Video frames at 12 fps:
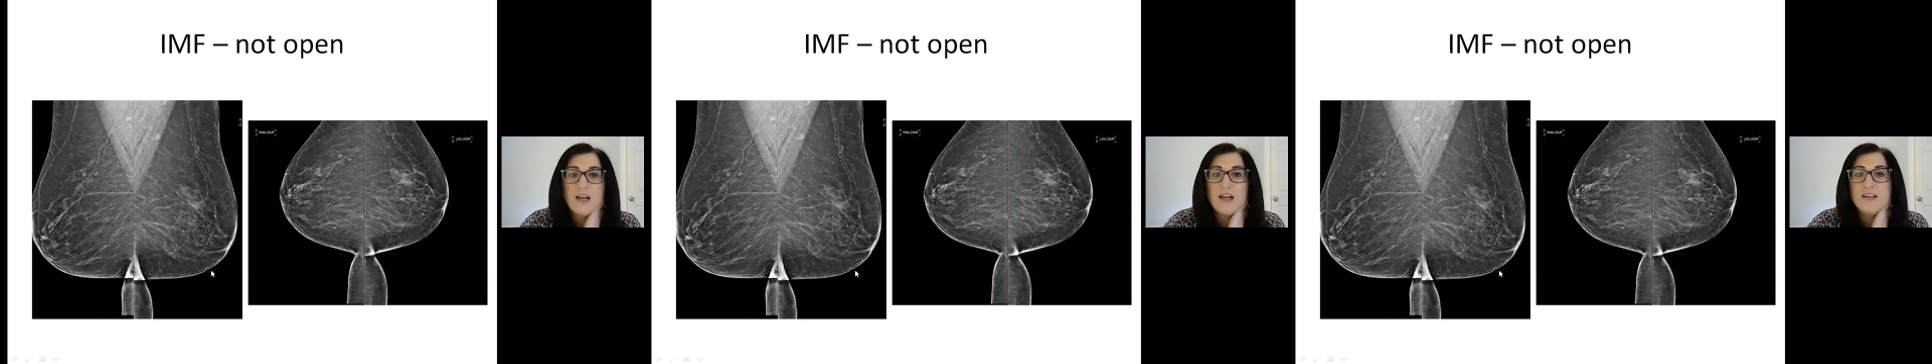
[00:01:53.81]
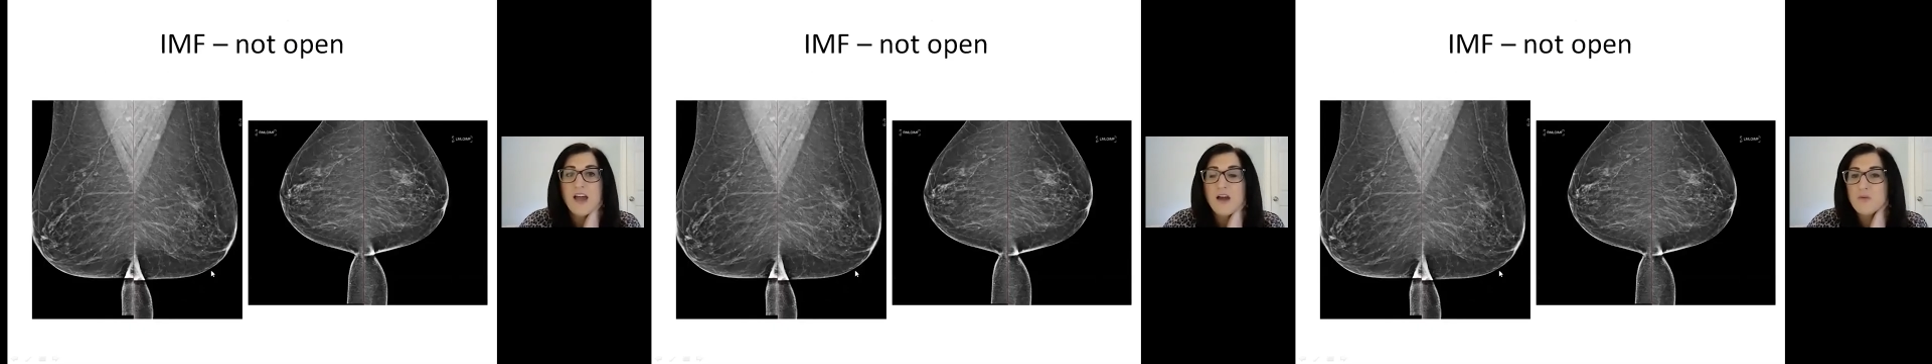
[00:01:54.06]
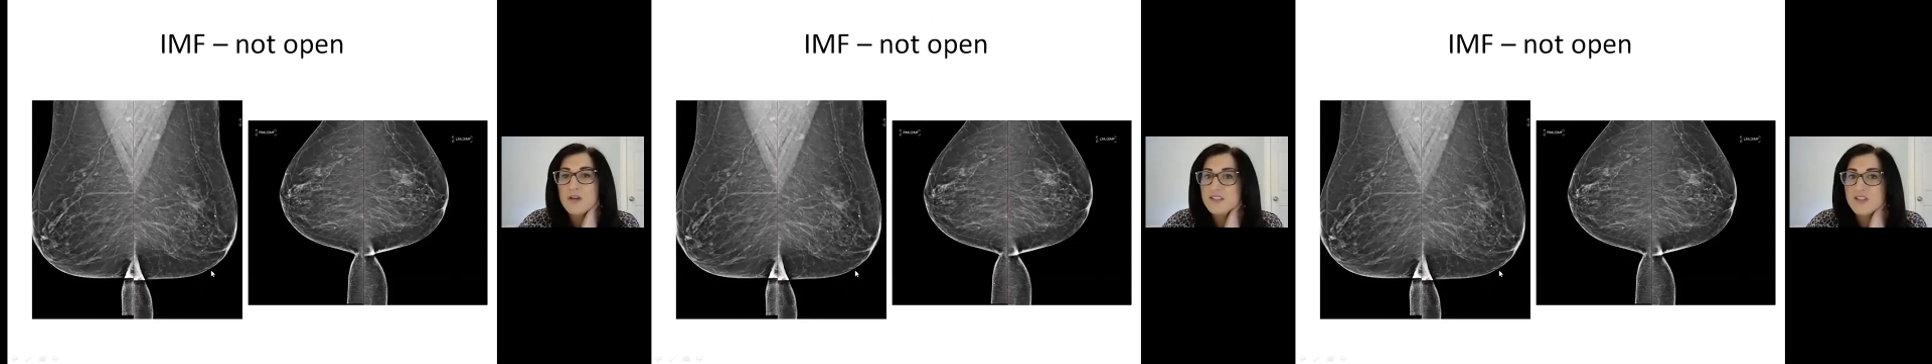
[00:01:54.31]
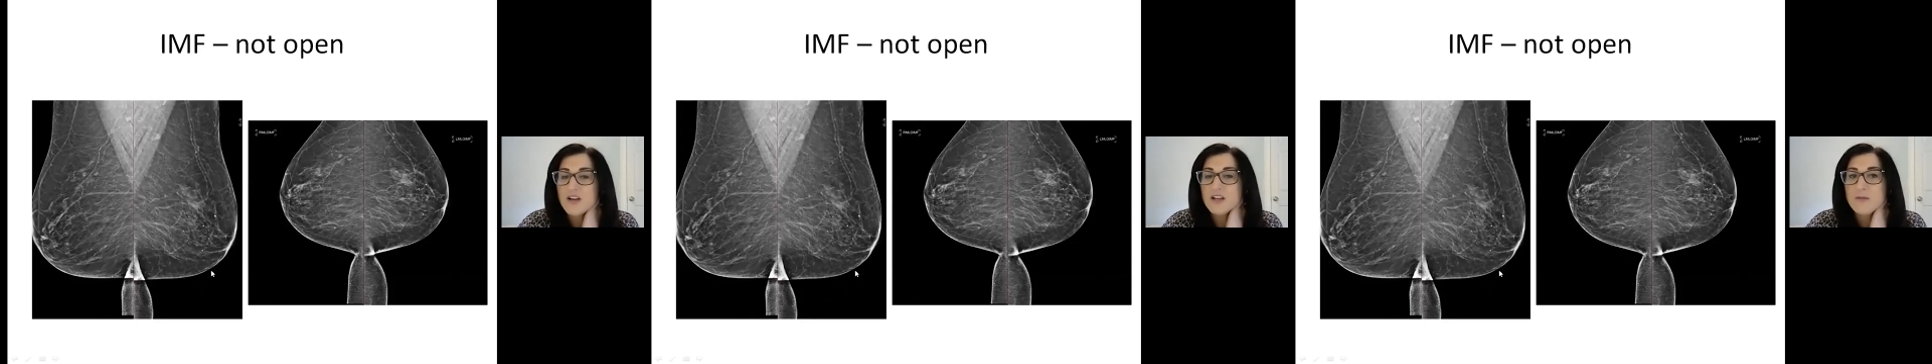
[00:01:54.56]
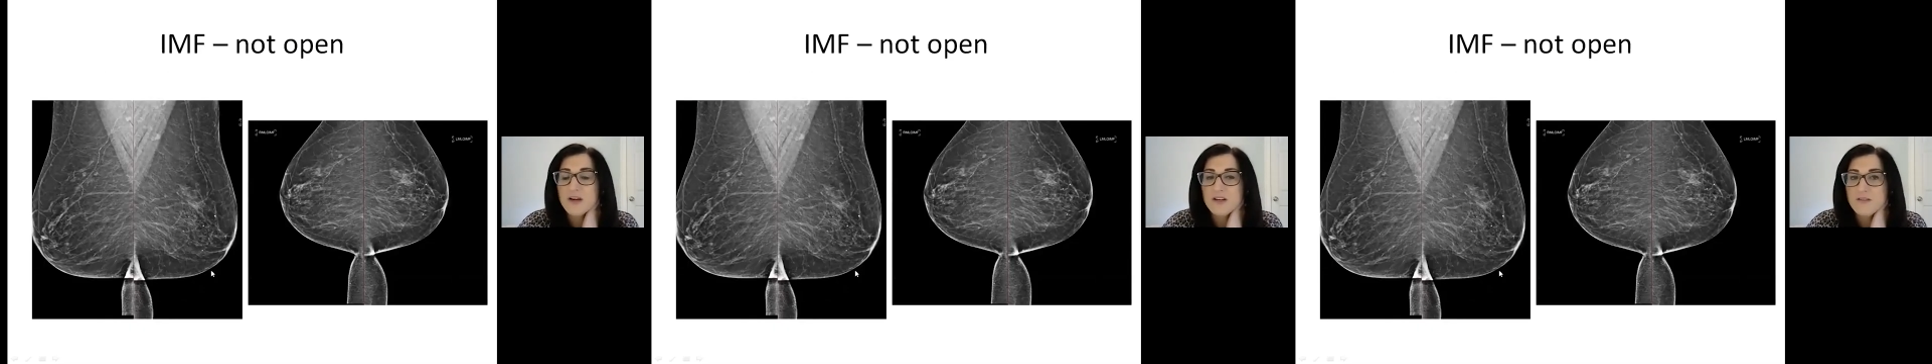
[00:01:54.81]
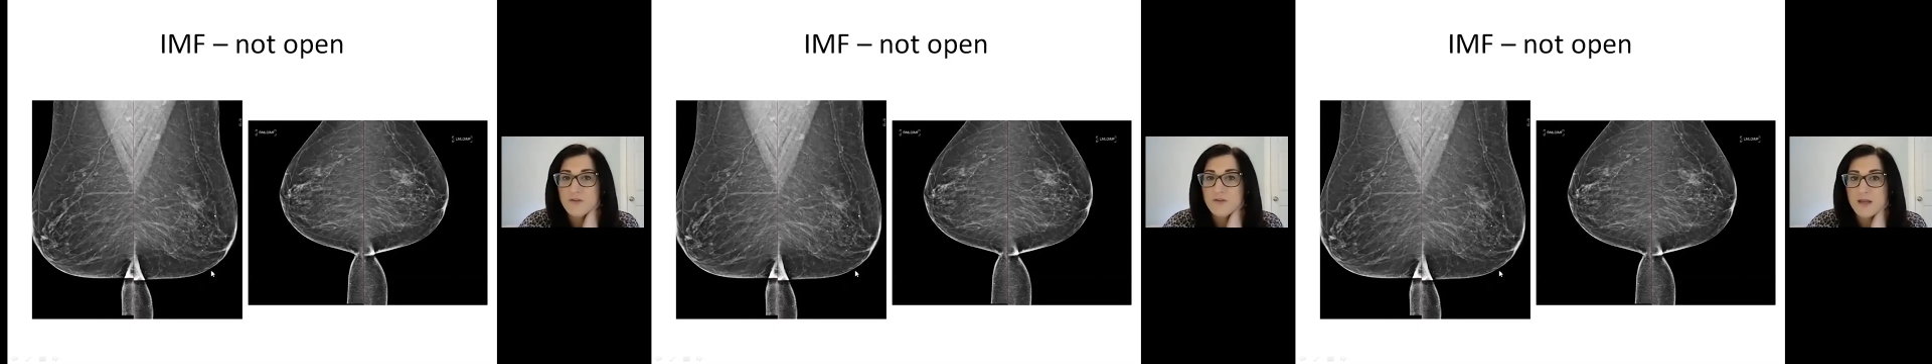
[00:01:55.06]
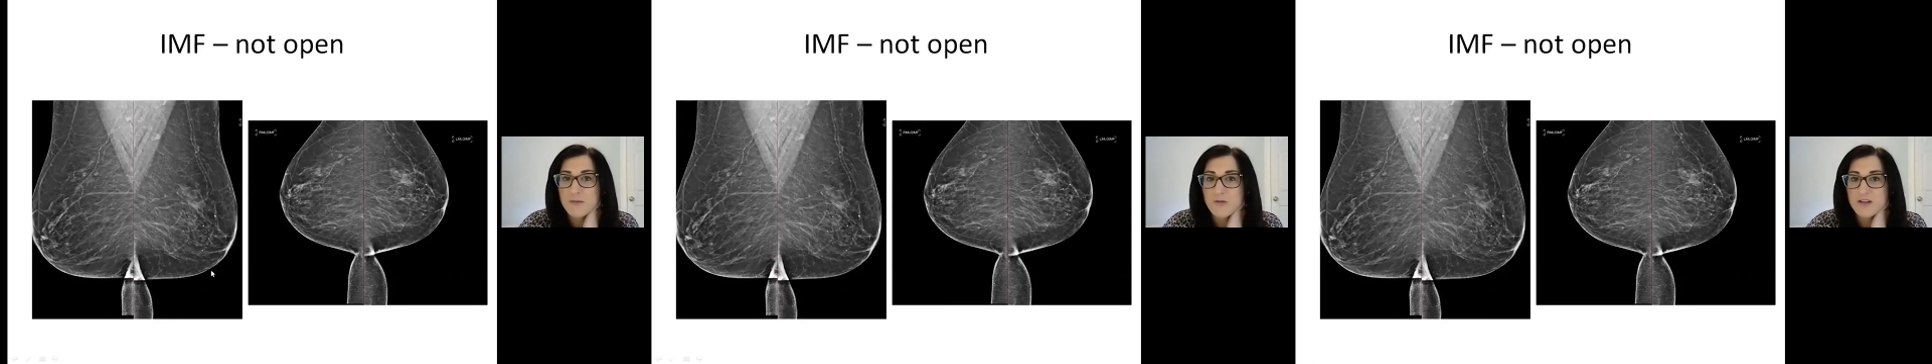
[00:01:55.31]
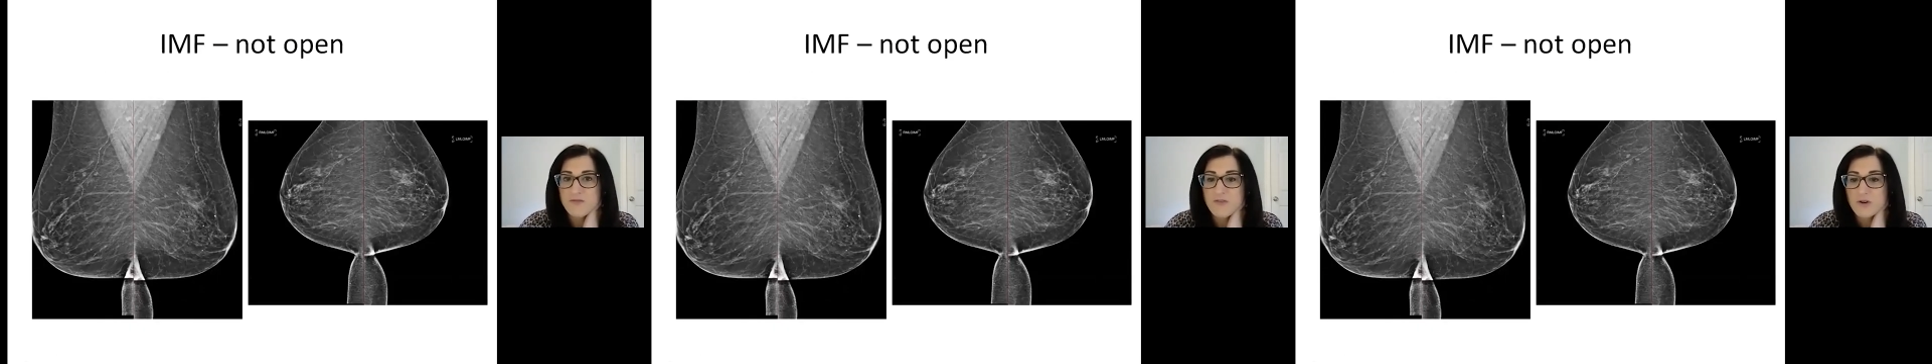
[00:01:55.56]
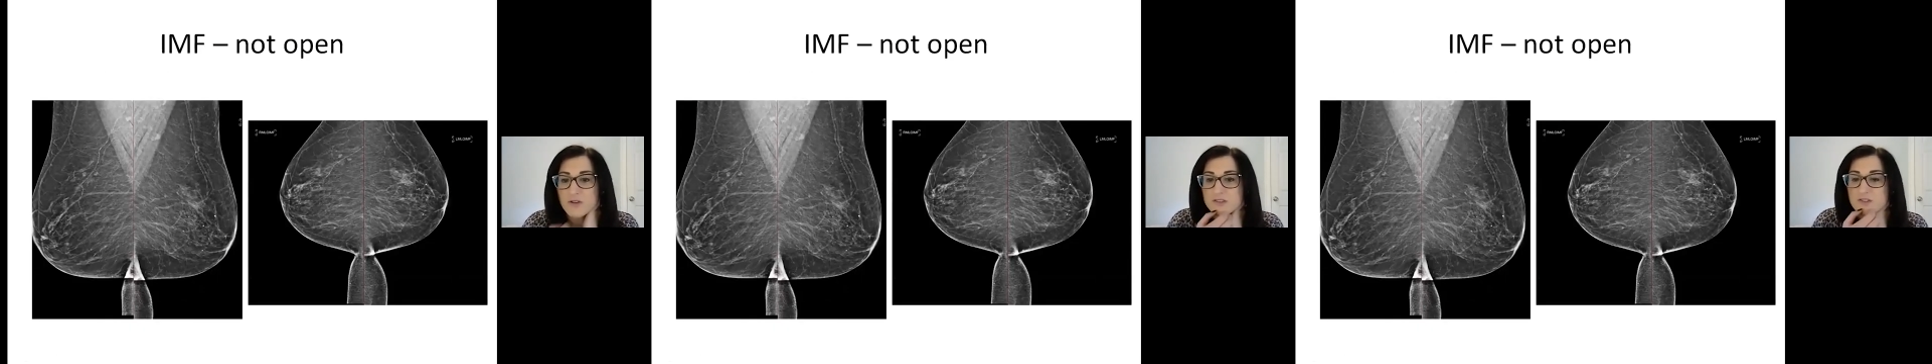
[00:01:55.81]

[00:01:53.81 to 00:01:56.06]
Now I want to talk about inframammary folds.